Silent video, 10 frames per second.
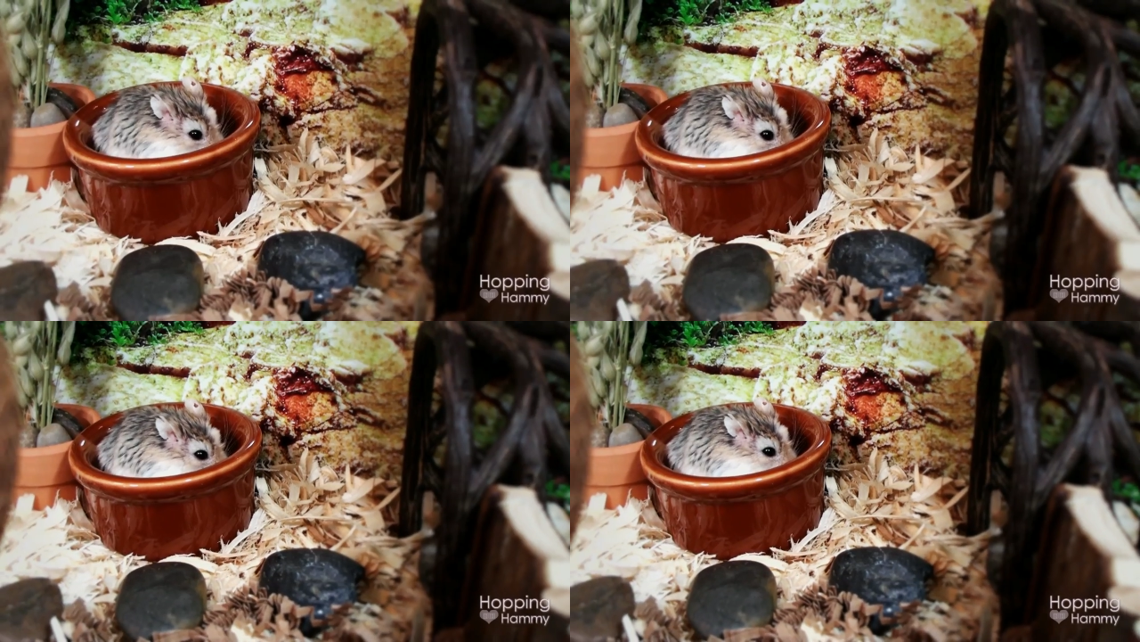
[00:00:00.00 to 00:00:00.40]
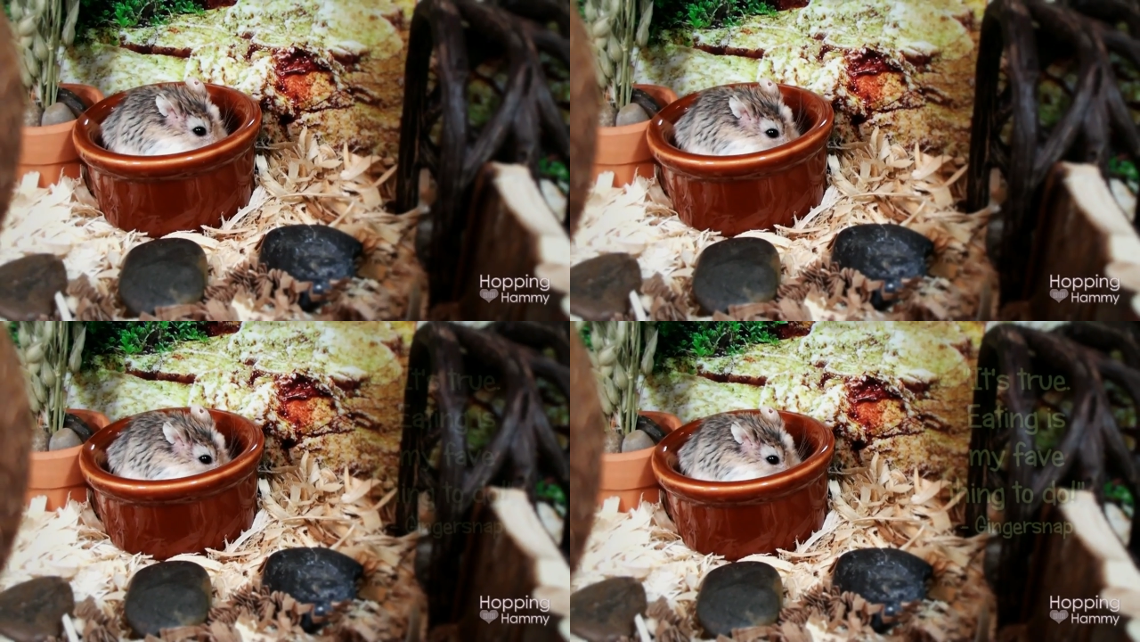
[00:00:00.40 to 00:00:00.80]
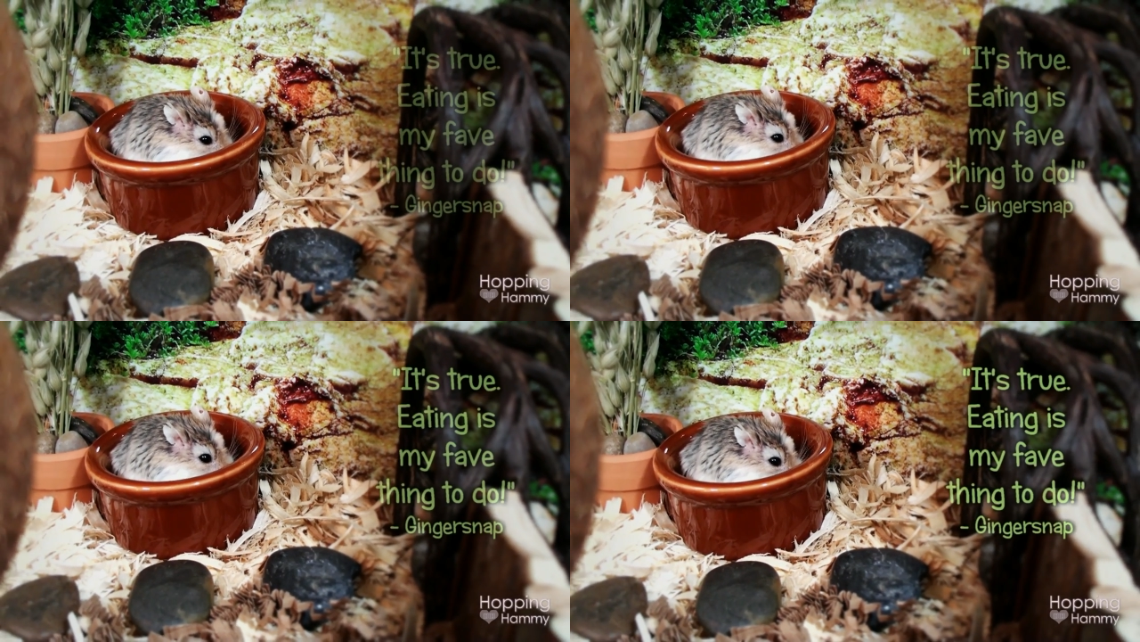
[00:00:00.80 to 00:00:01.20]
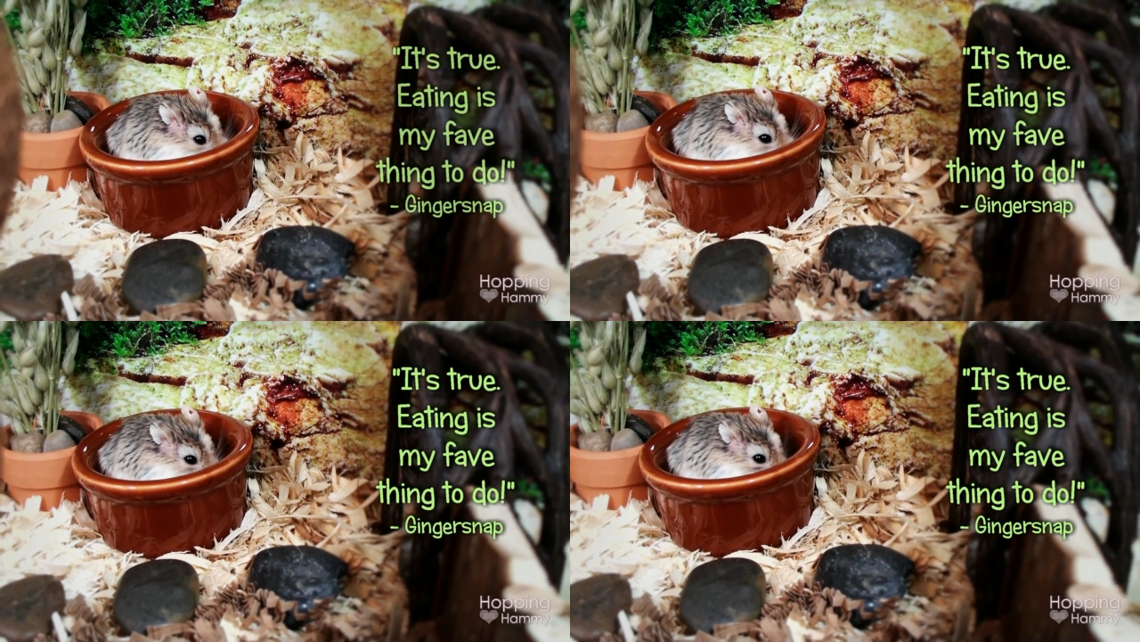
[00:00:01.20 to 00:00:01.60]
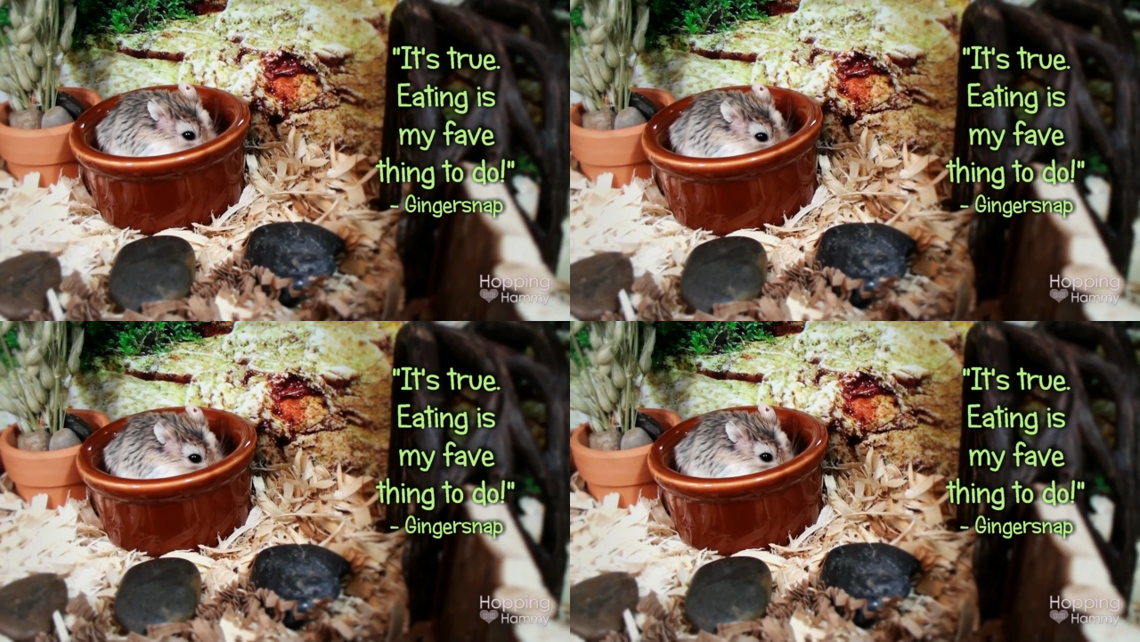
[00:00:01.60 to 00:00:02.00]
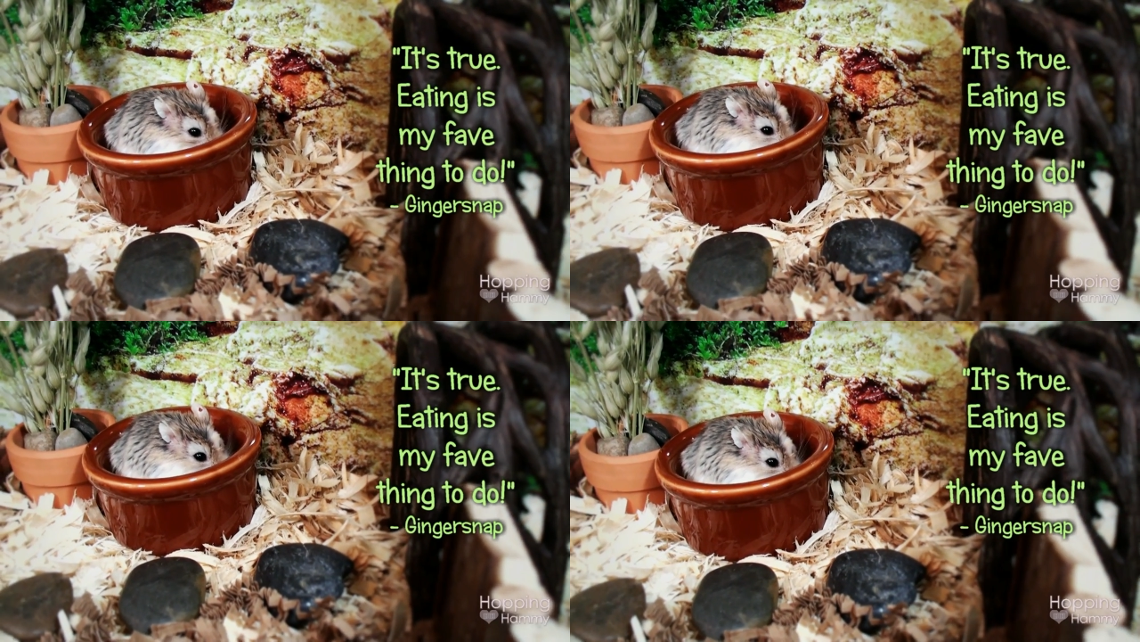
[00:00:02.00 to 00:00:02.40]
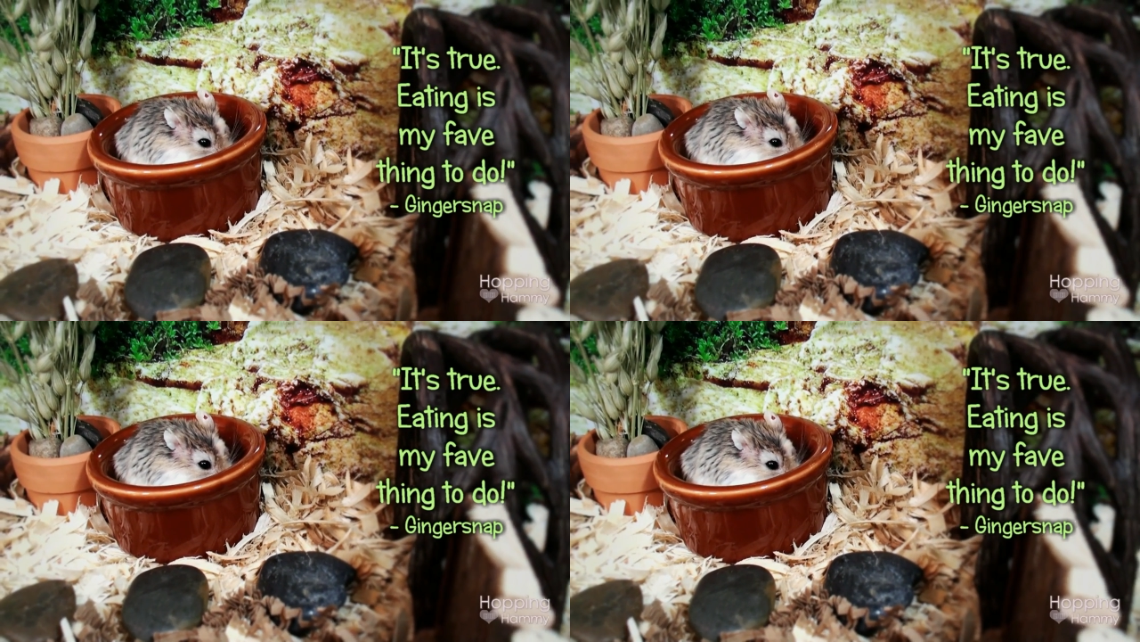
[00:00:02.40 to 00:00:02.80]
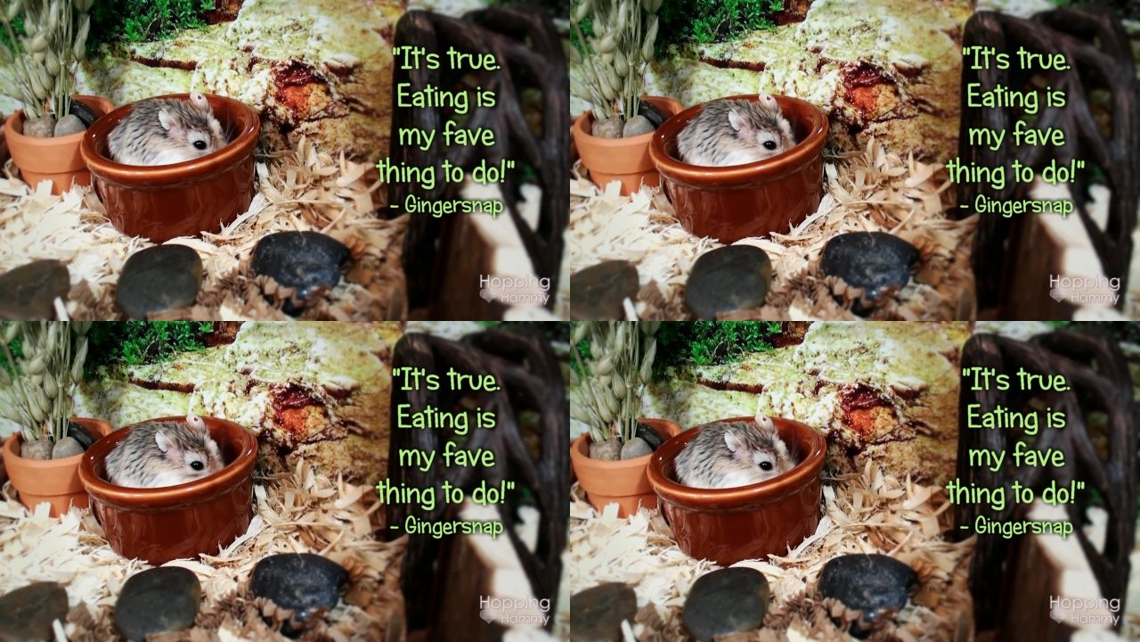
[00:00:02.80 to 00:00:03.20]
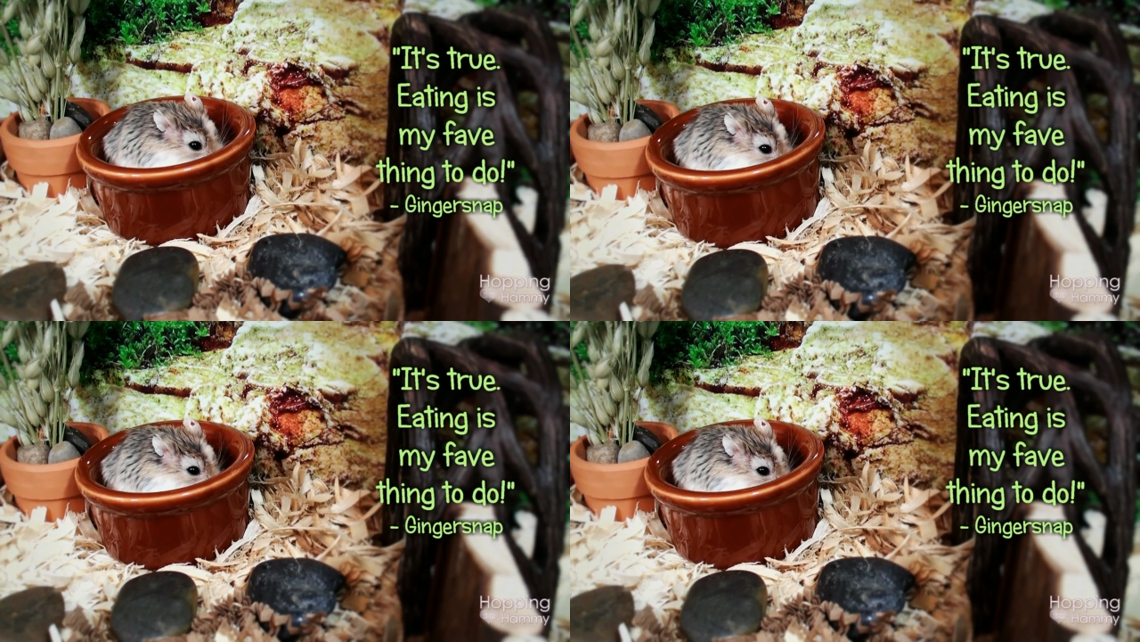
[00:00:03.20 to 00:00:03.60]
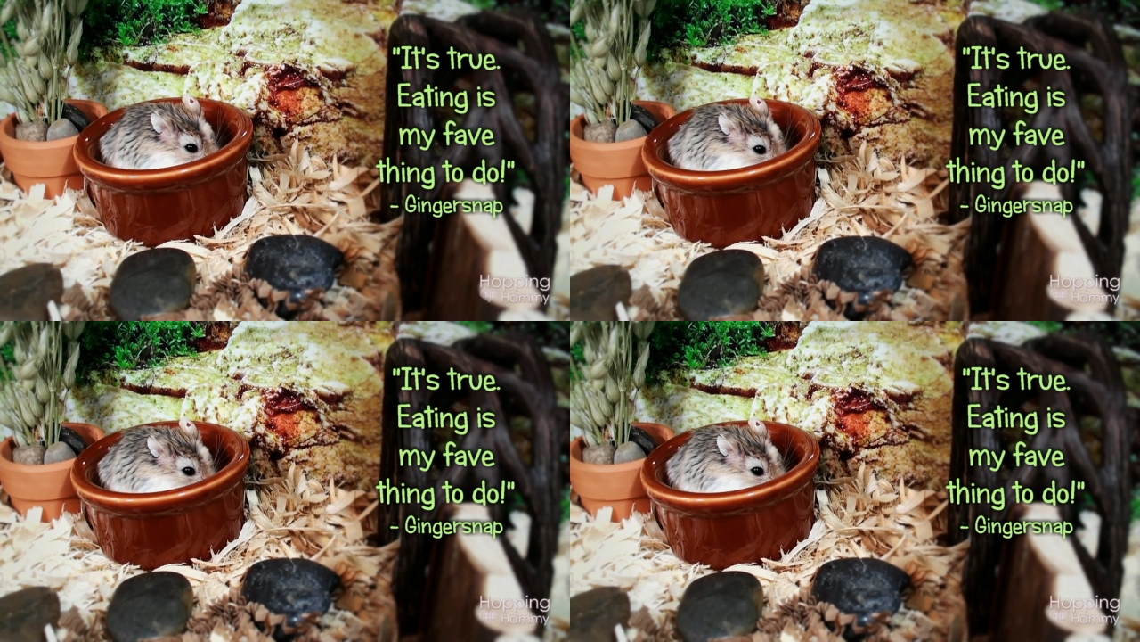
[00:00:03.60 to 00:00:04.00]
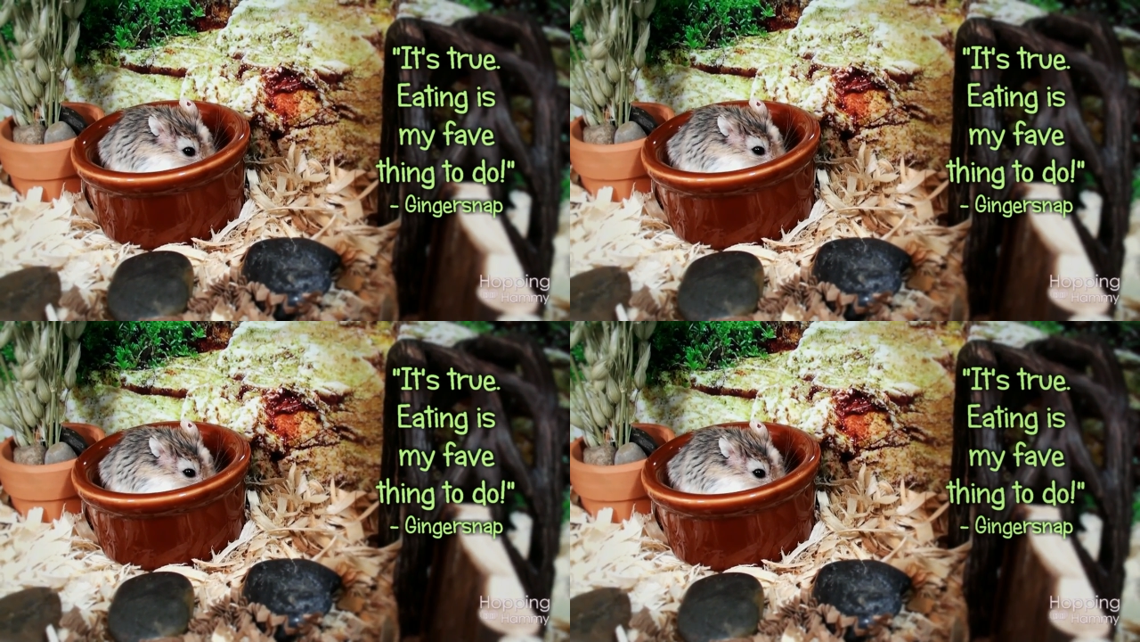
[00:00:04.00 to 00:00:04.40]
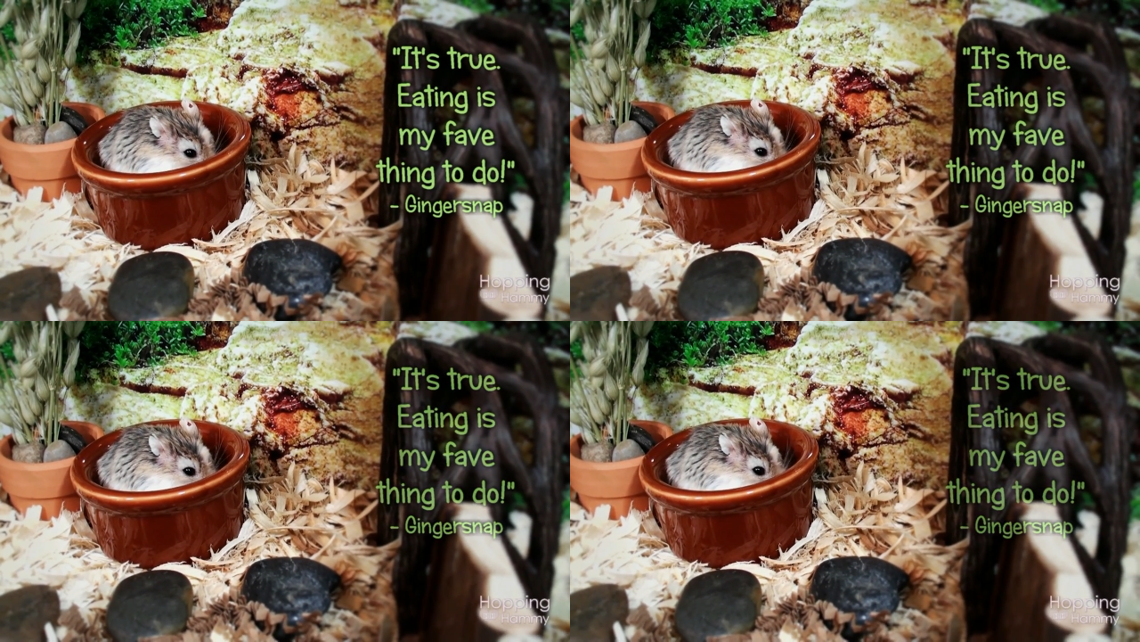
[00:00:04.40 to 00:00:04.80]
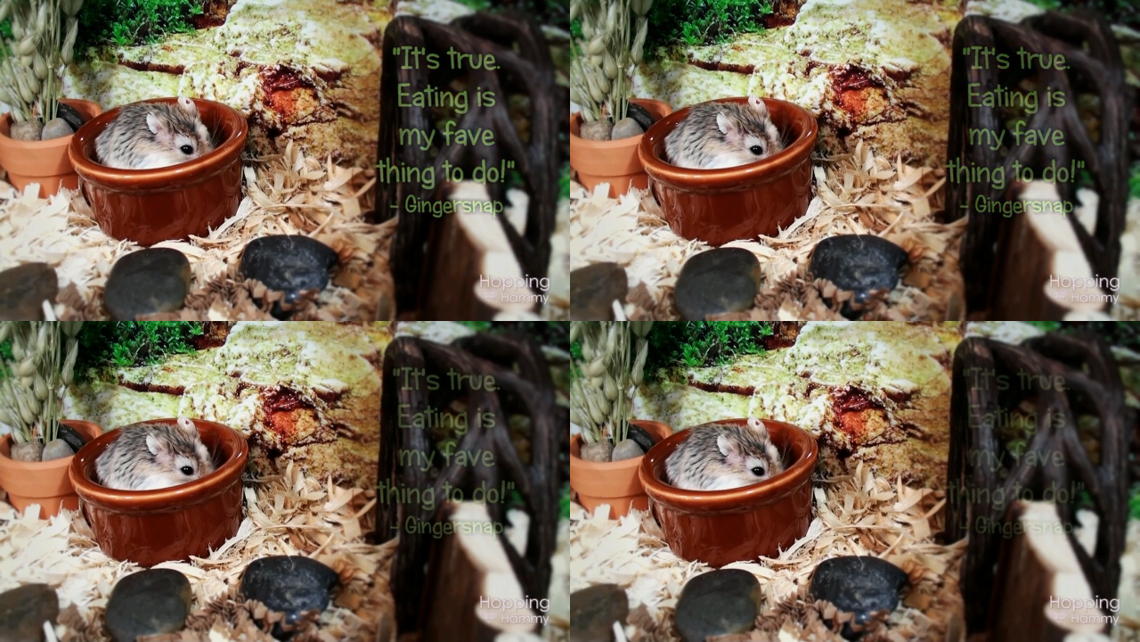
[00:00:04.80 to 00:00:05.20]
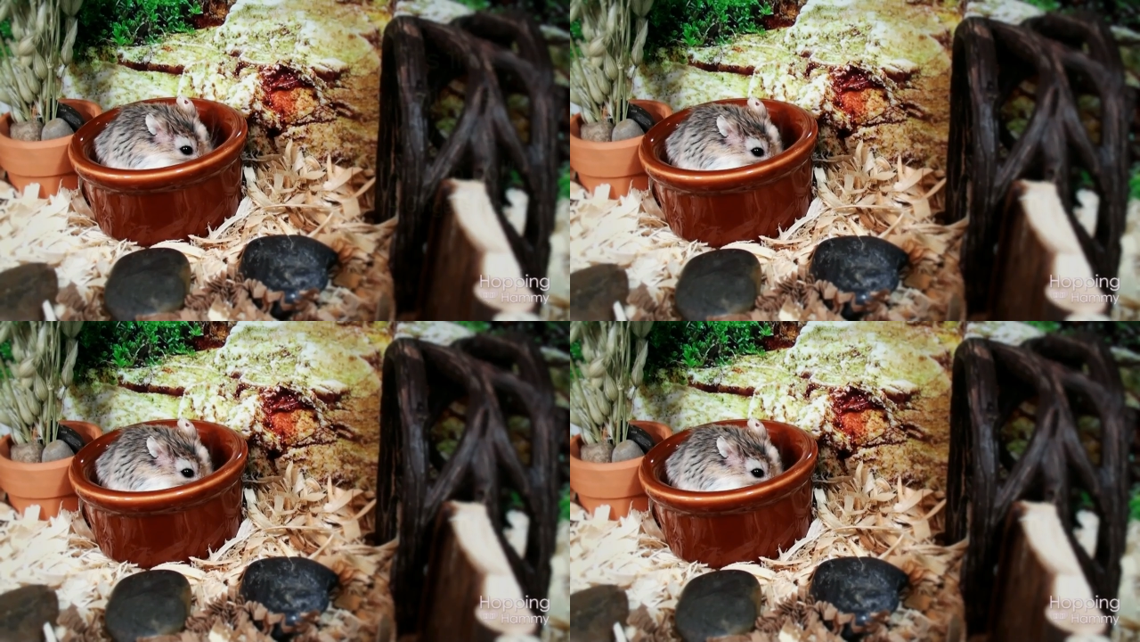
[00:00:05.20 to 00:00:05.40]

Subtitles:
[unreadable: no face in view]